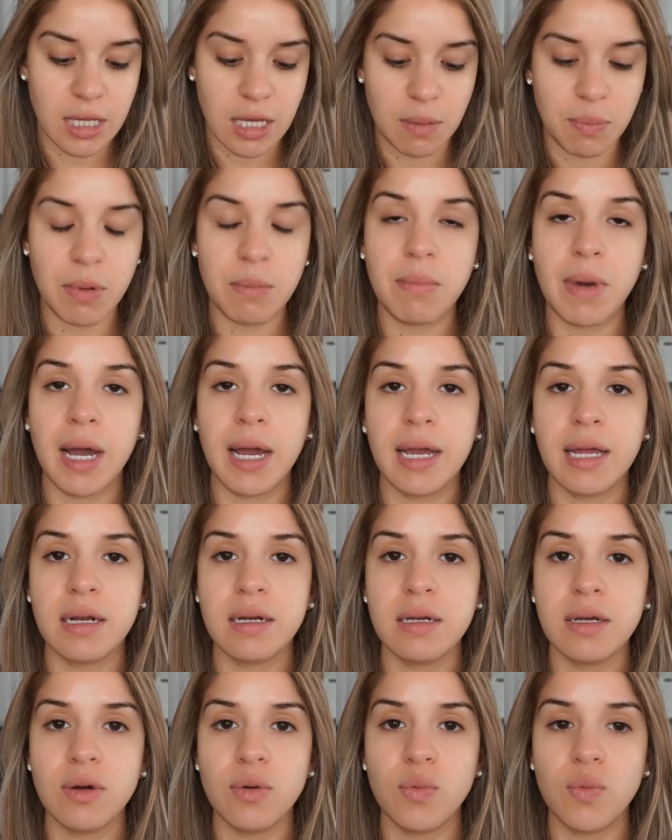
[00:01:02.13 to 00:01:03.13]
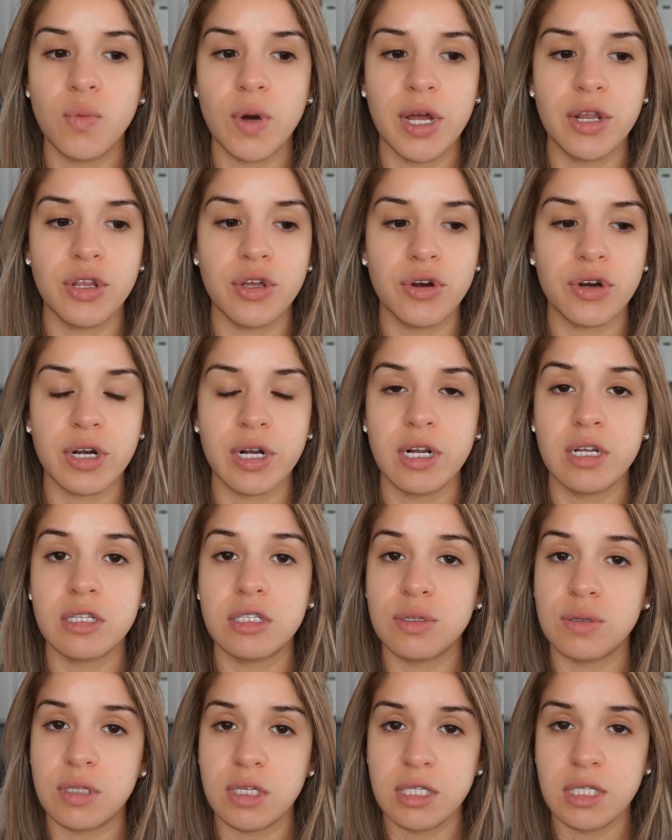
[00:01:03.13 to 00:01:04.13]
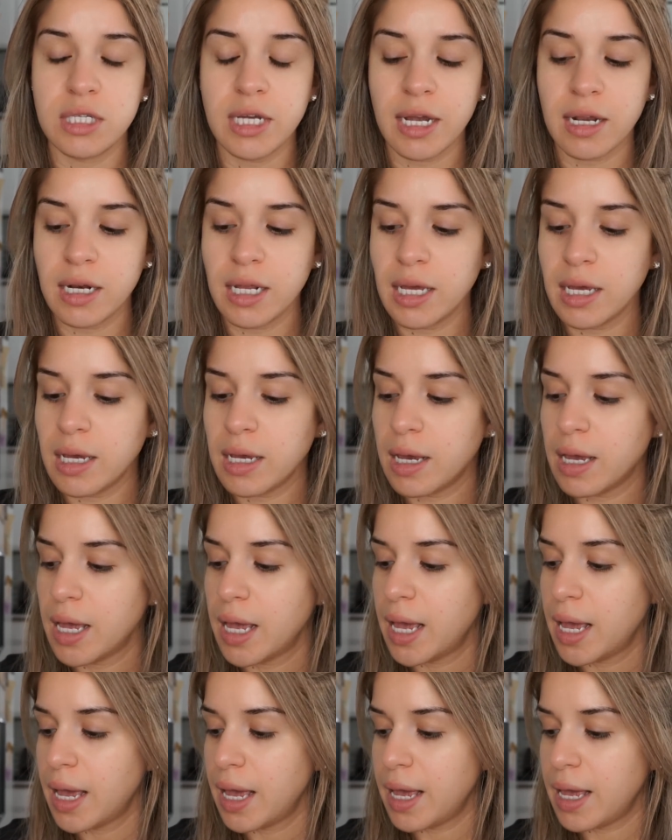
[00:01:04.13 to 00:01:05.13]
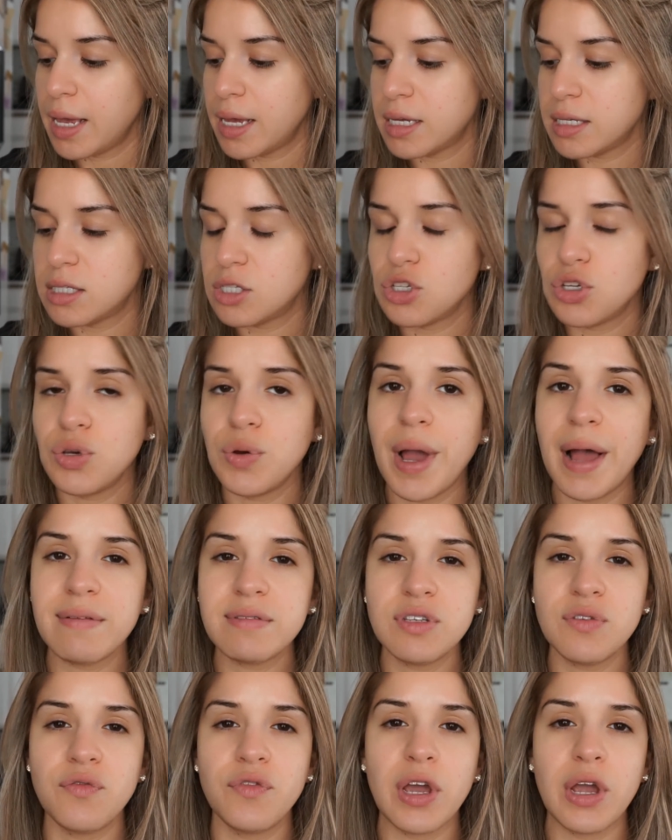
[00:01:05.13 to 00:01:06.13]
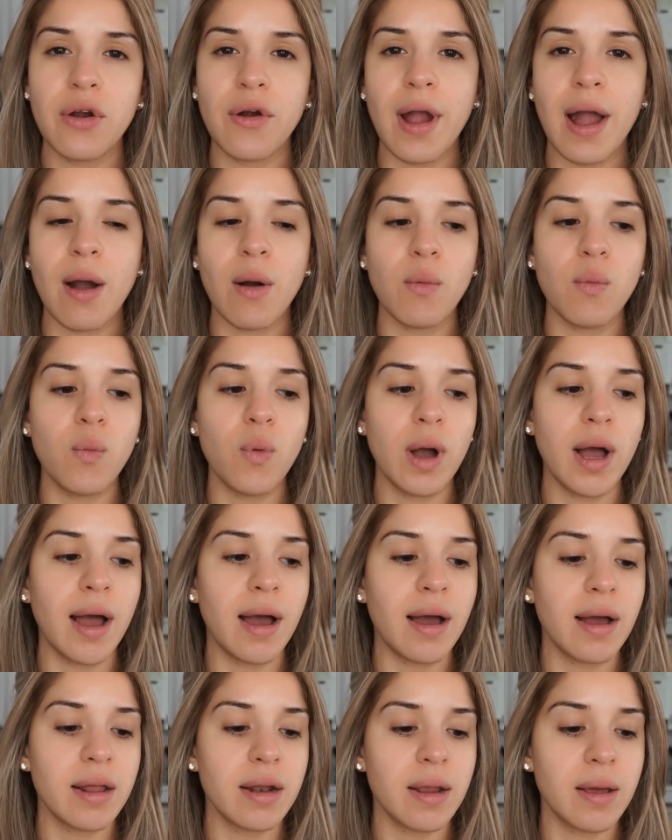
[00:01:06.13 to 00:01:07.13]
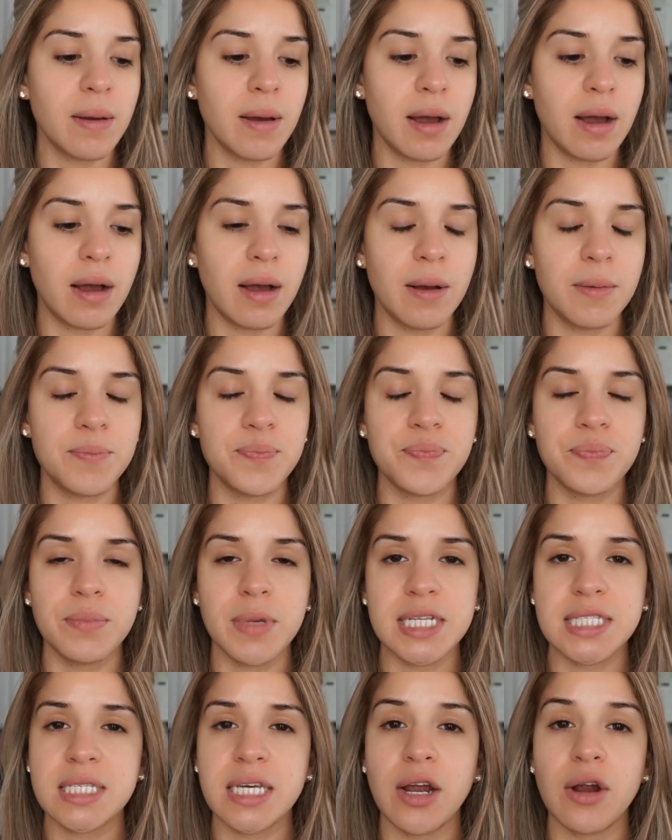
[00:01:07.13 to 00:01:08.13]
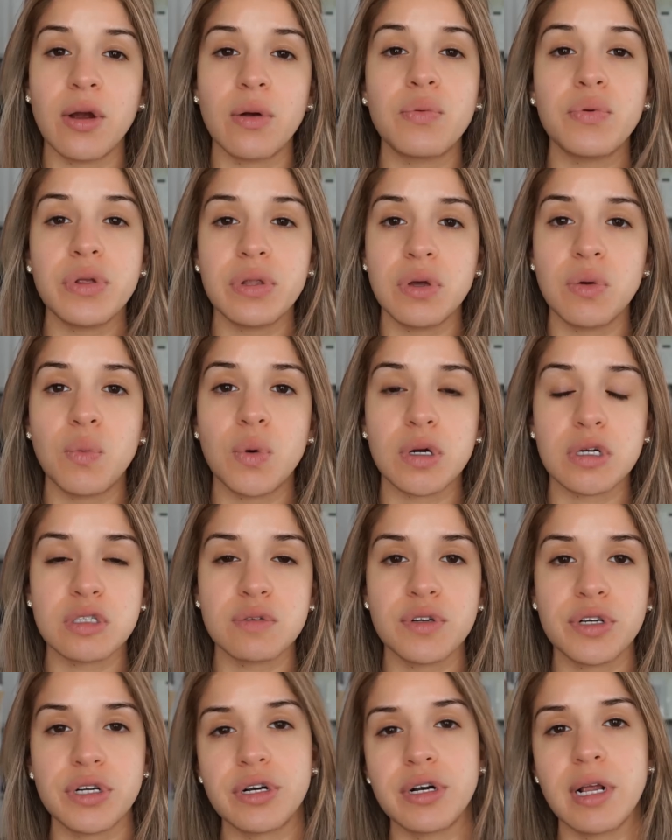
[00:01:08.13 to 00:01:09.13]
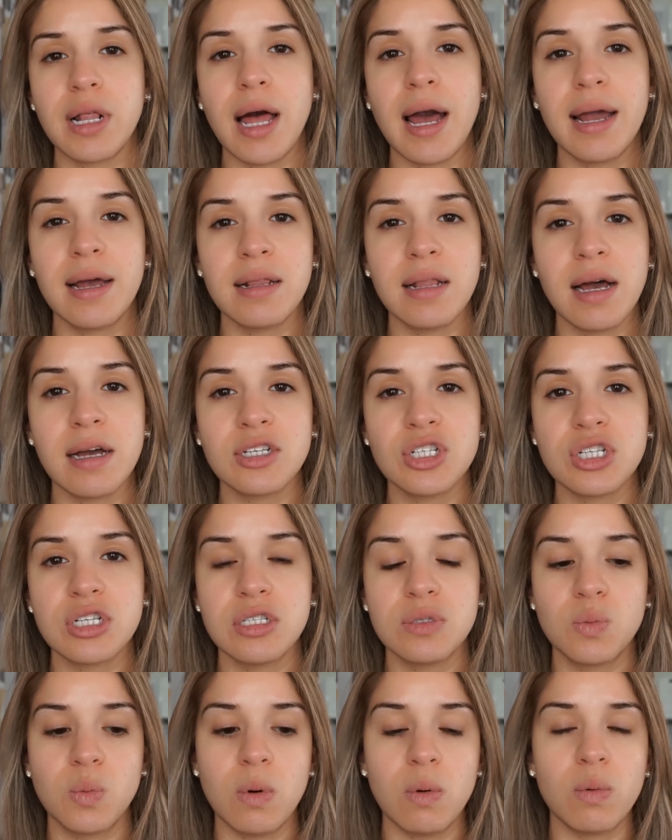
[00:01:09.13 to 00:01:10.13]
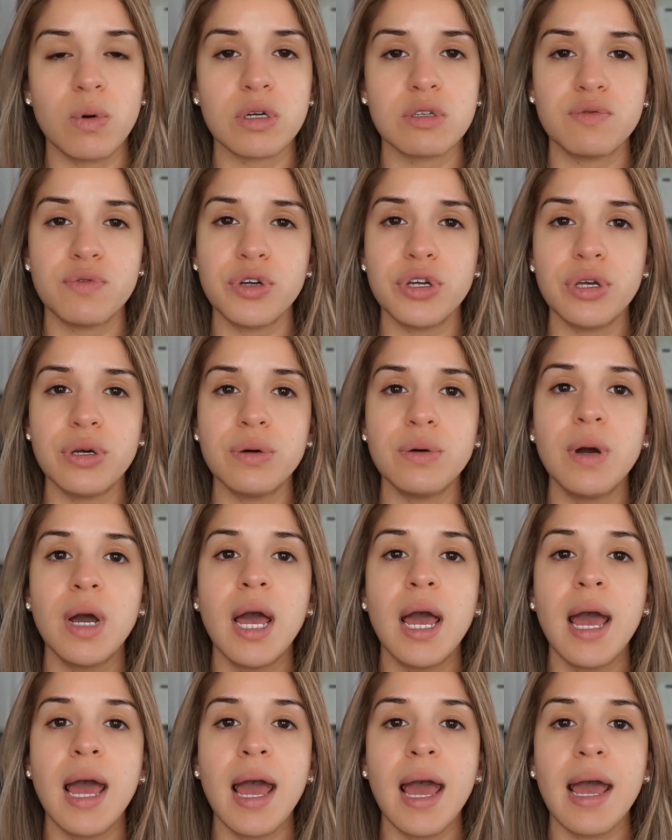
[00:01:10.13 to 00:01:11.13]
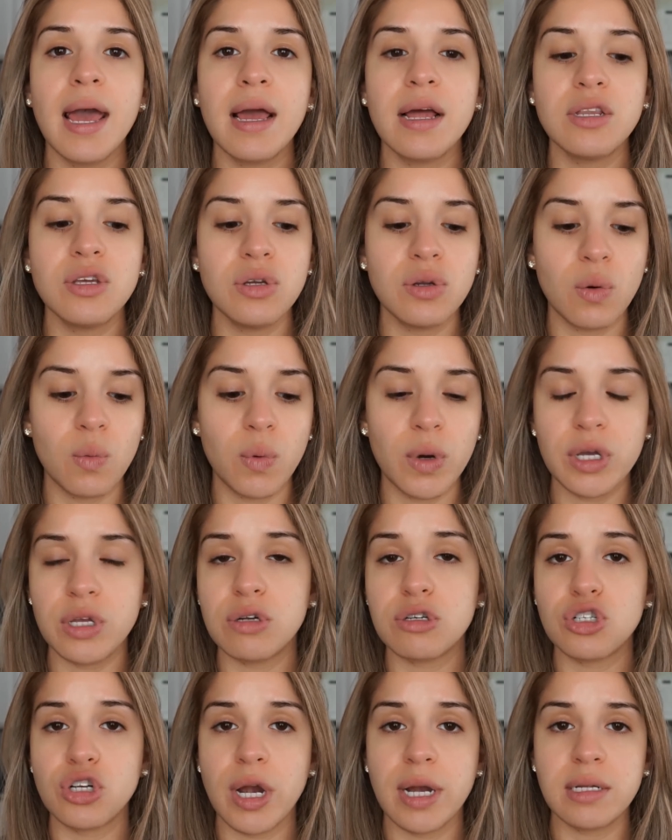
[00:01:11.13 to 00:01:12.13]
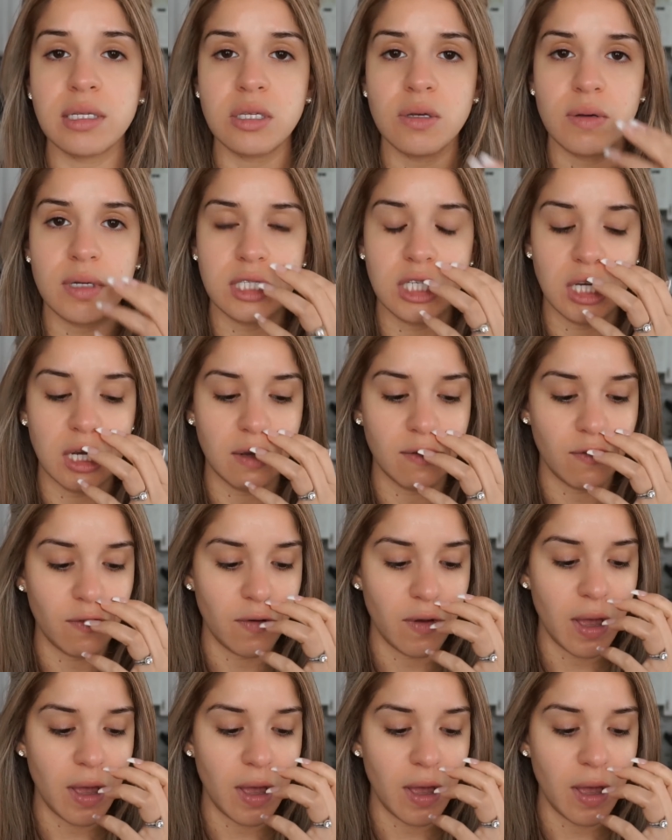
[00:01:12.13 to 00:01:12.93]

keep in mind when you're gonna do this technique is you have to figure out what mascara really works for your eyelashes, what works for you, and what you're trying to achieve.